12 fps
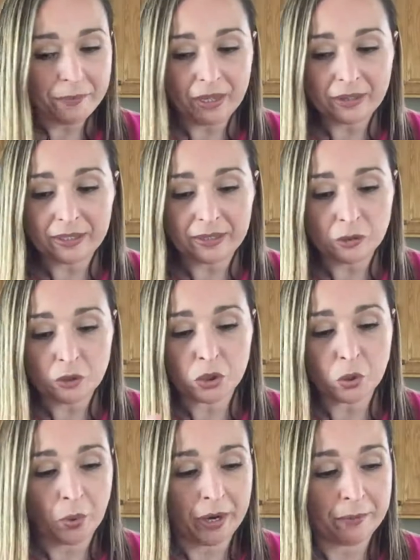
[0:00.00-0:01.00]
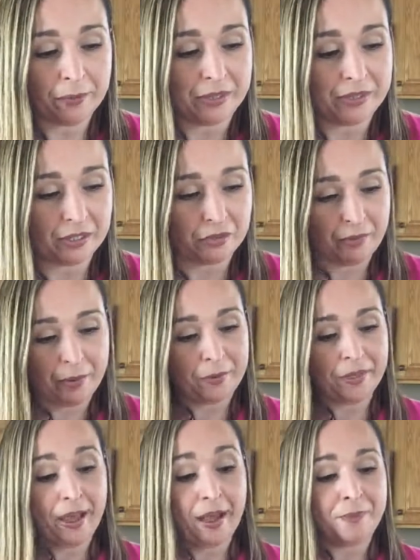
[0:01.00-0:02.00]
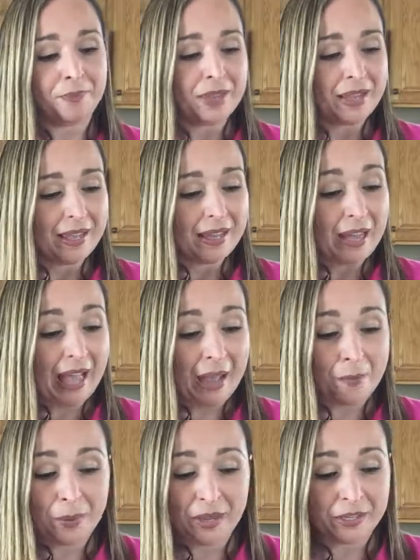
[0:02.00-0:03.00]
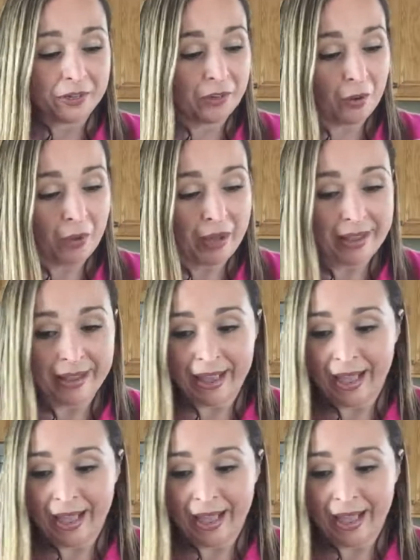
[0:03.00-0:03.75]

about the little square pieces, remember that? But you know what? It